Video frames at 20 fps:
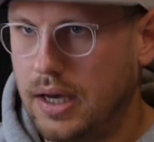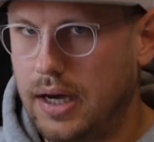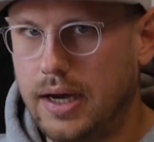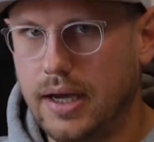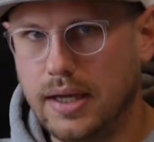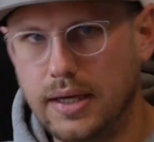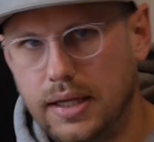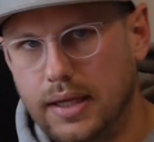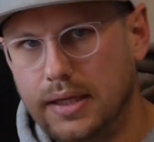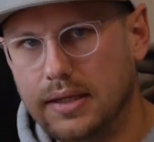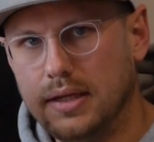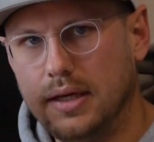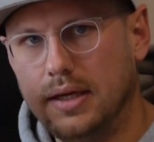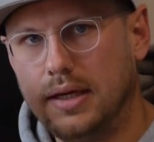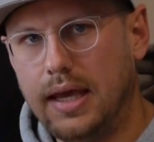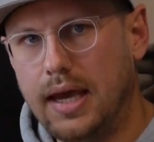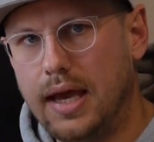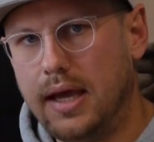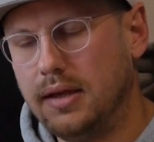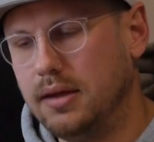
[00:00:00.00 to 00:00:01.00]
I need
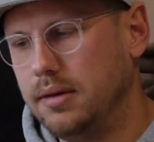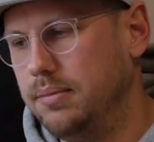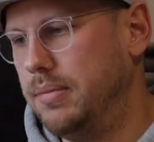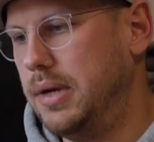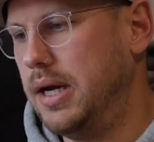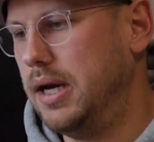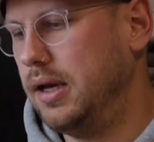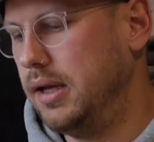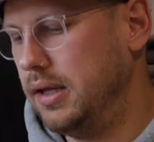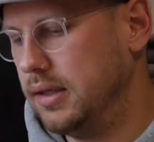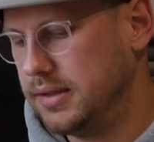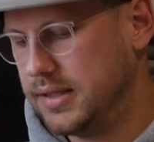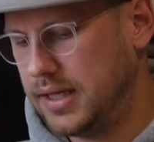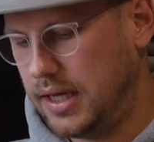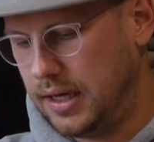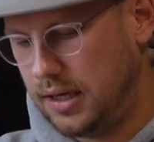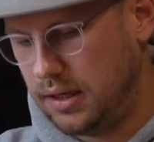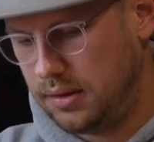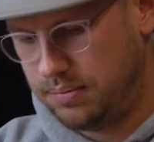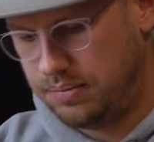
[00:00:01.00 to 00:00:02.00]
again my
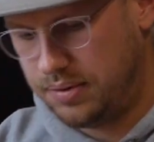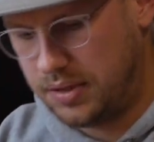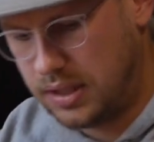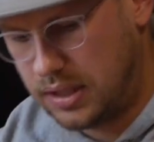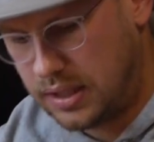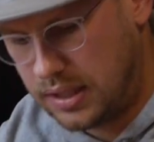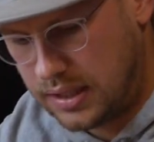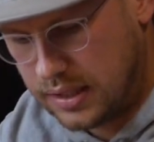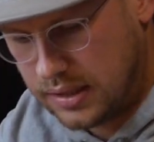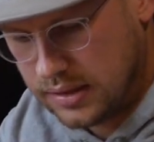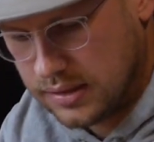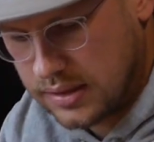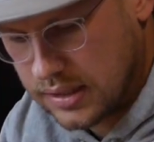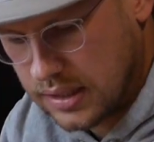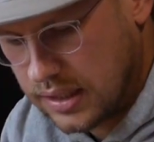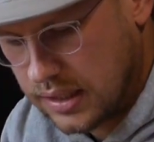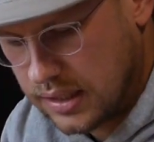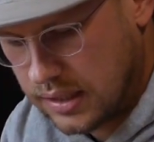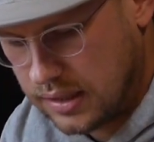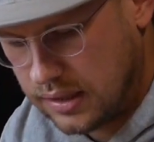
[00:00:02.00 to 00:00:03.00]
tape, and
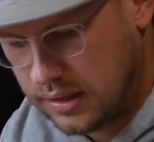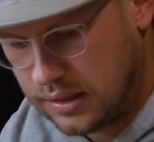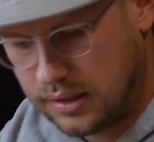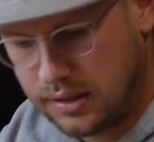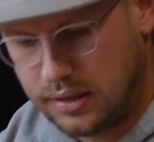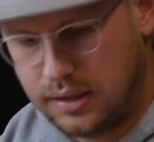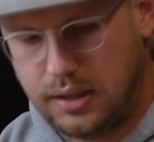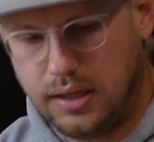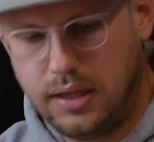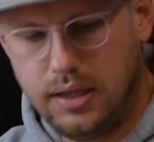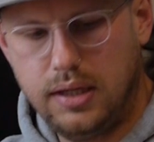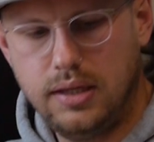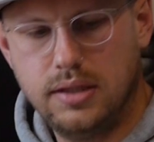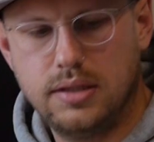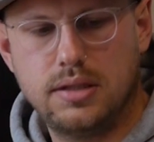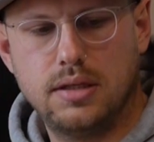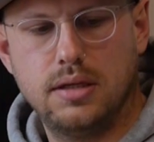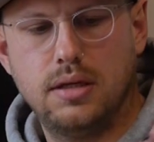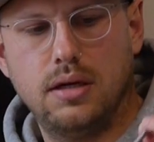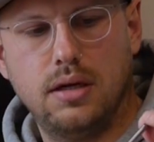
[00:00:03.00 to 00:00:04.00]
I
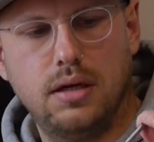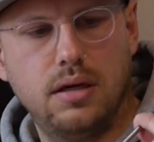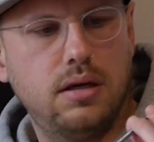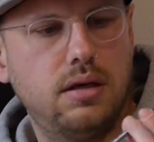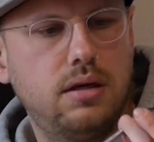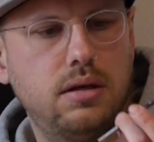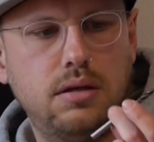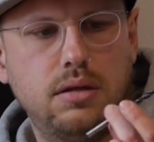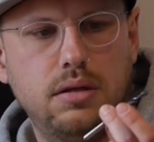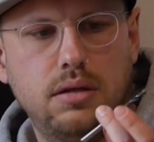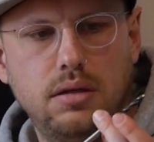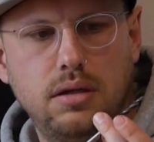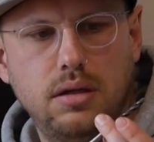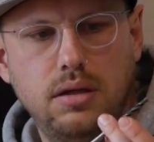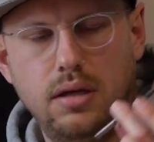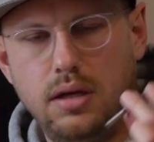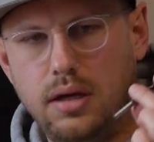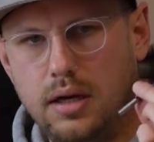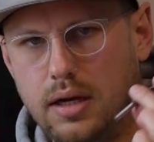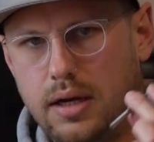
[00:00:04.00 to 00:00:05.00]
need
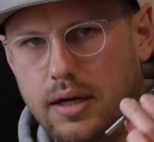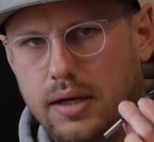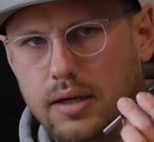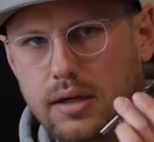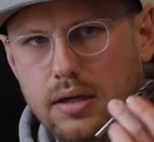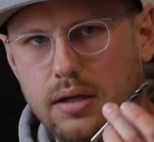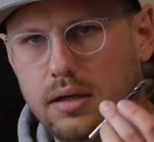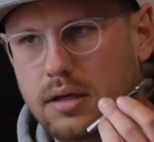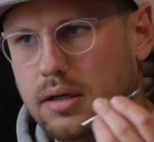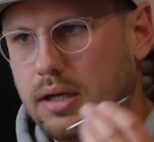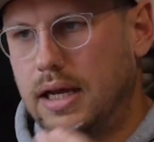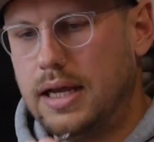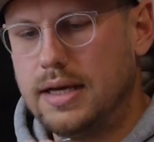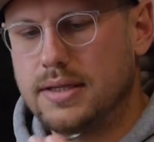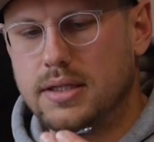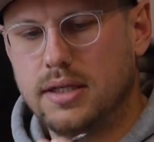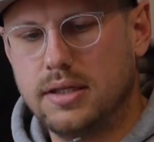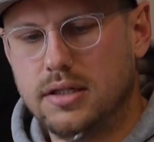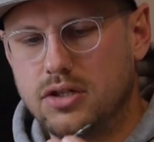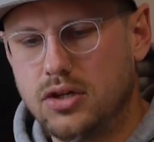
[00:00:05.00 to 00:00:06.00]
like a
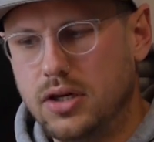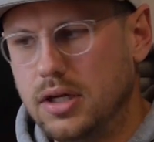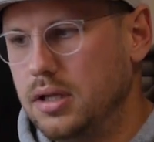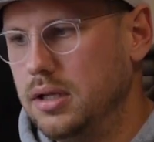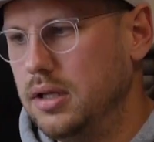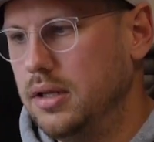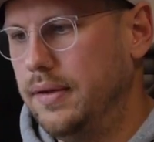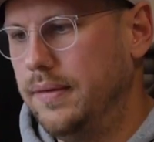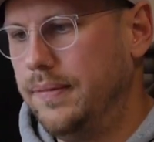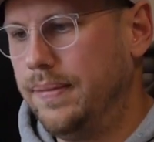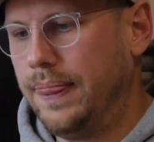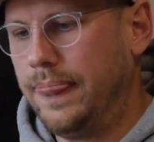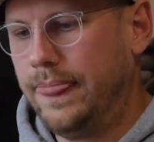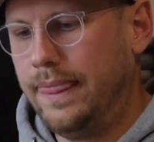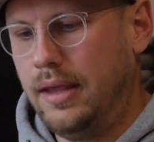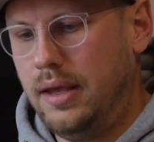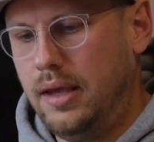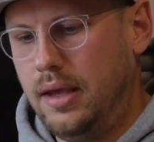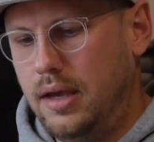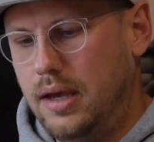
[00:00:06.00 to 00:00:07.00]
classic drill.
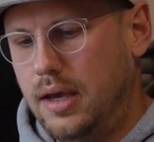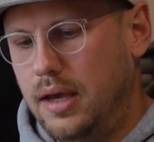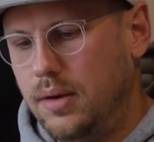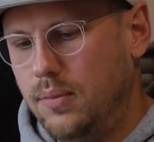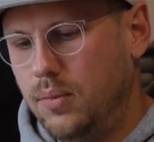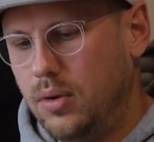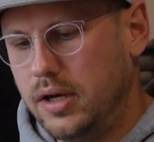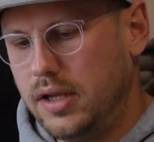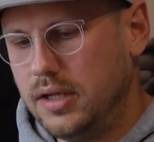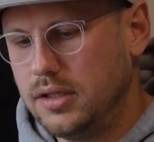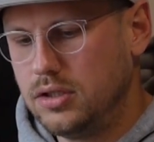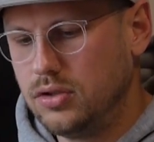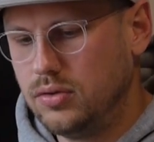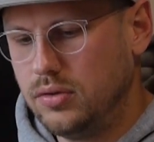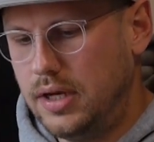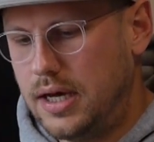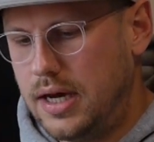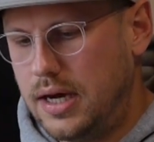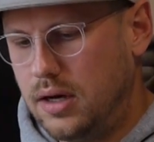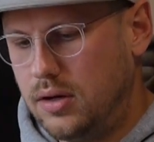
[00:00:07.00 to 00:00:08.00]
And what I do
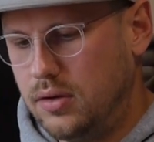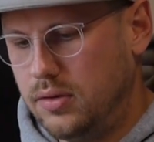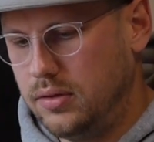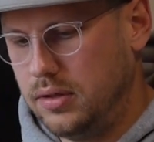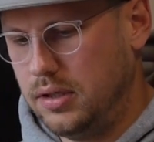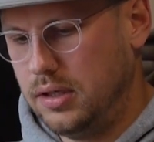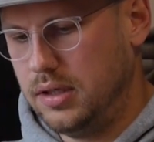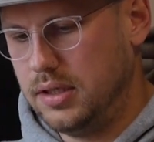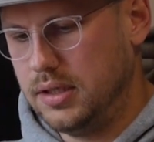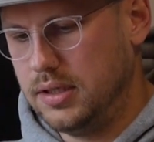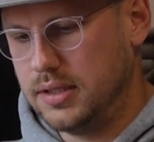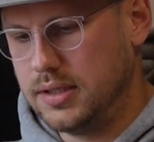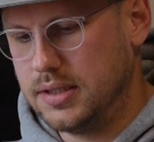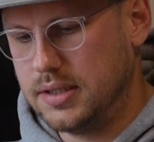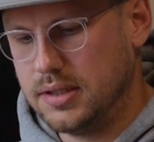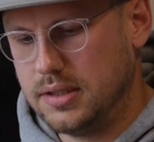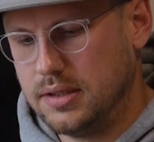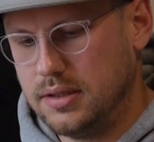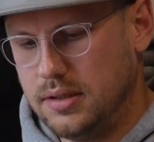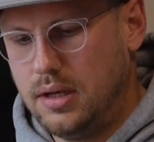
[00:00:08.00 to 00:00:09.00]
now
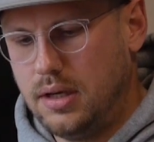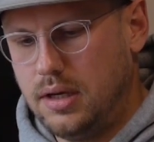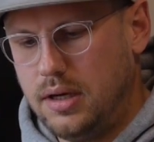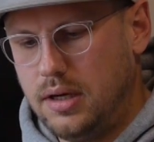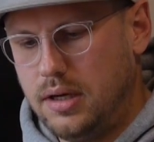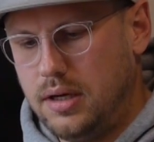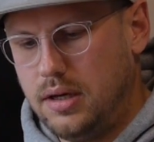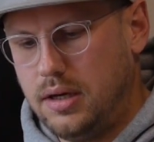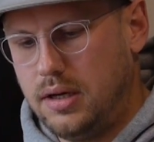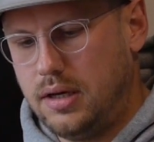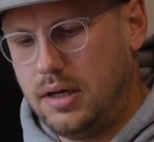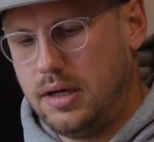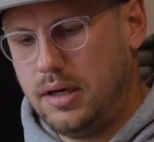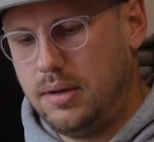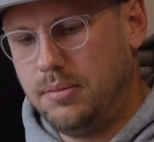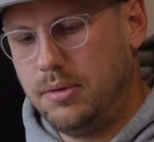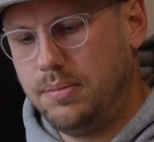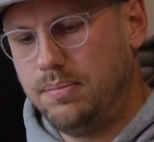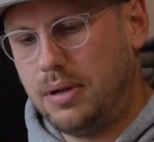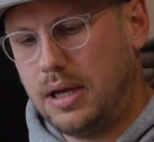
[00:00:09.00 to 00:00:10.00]
is
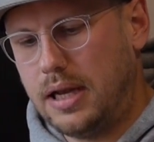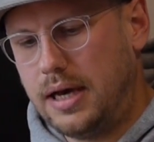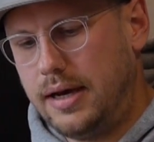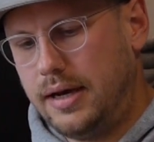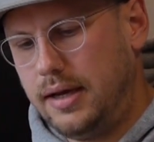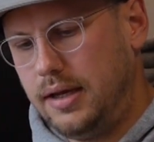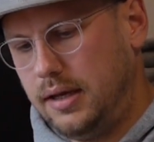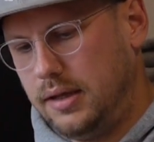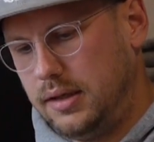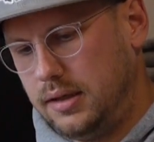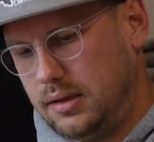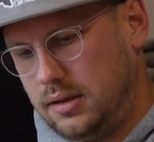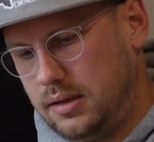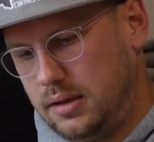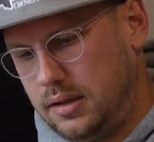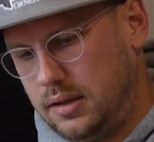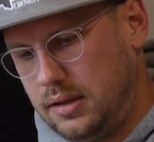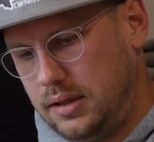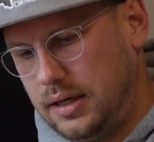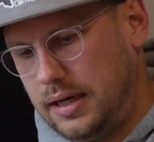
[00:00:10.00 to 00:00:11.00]
I'm applying
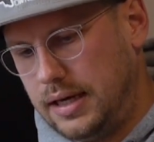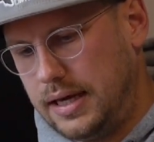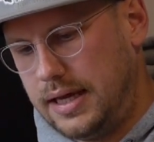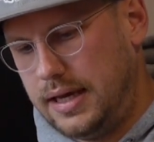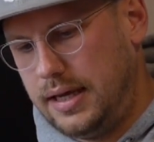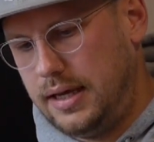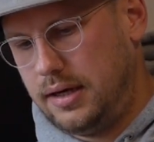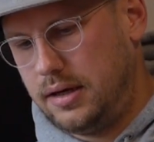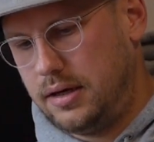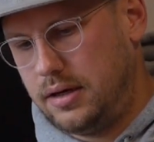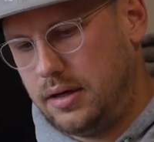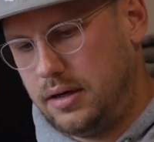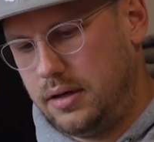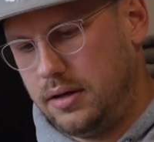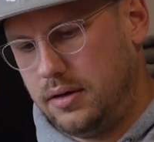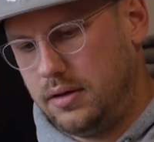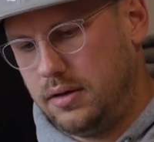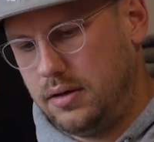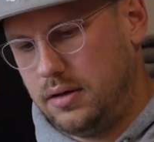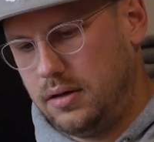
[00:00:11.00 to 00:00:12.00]
a
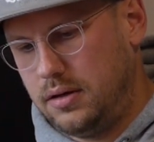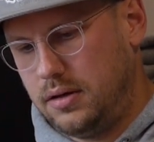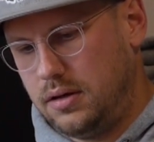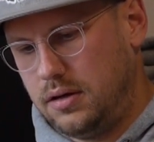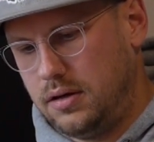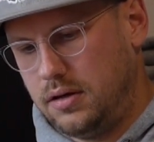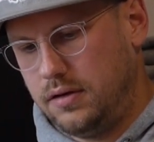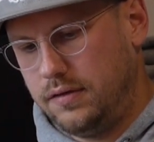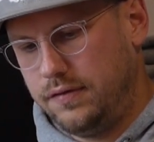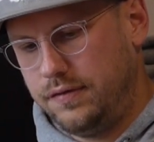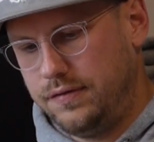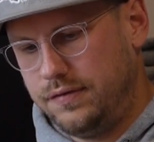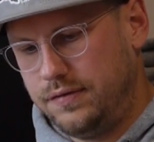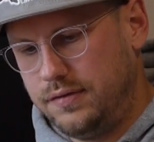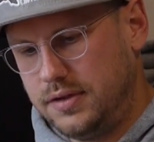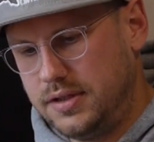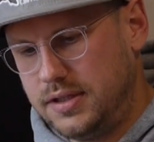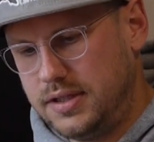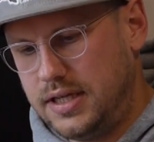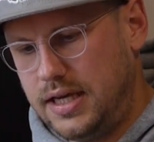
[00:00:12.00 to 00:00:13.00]
layer of
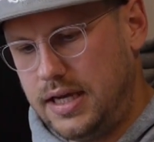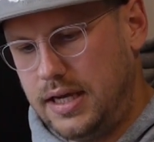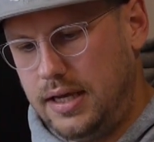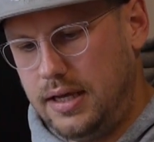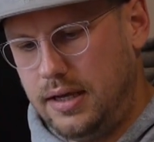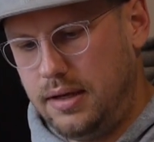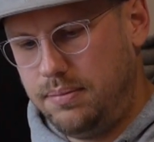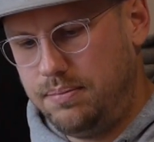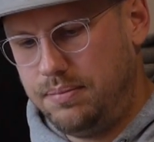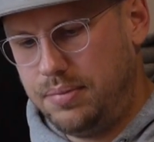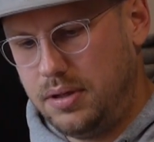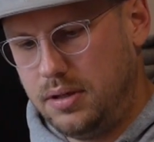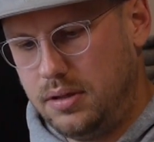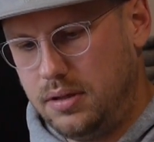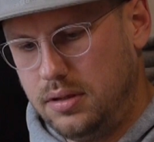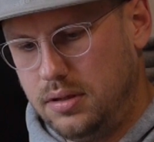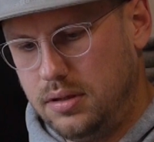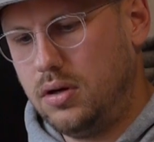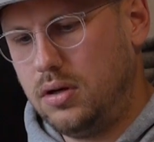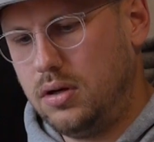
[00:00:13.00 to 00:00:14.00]
tape
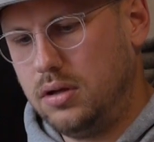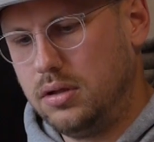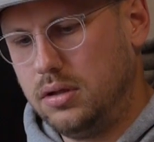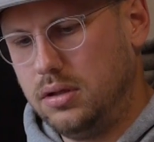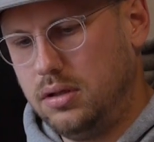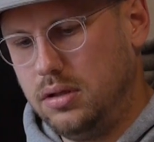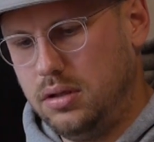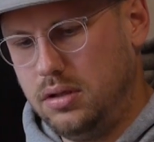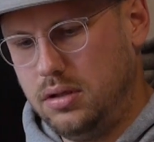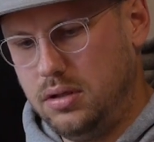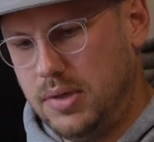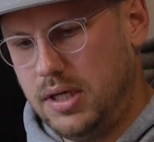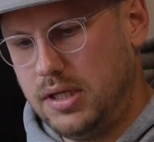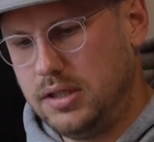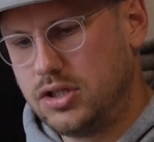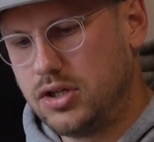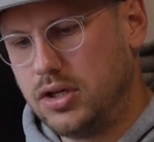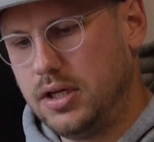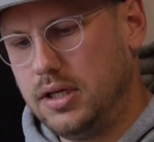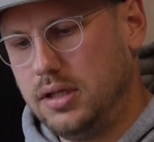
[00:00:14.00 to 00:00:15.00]
on my
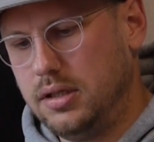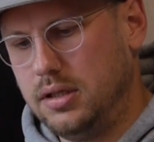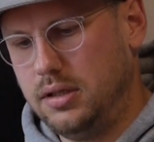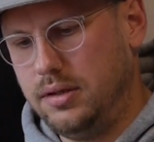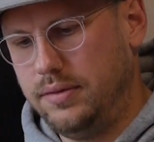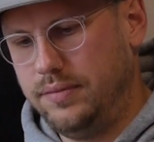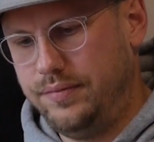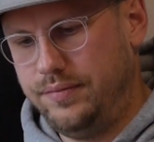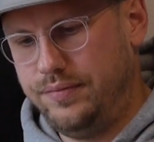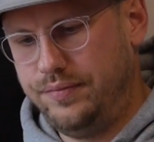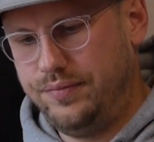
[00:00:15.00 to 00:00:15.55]
drill.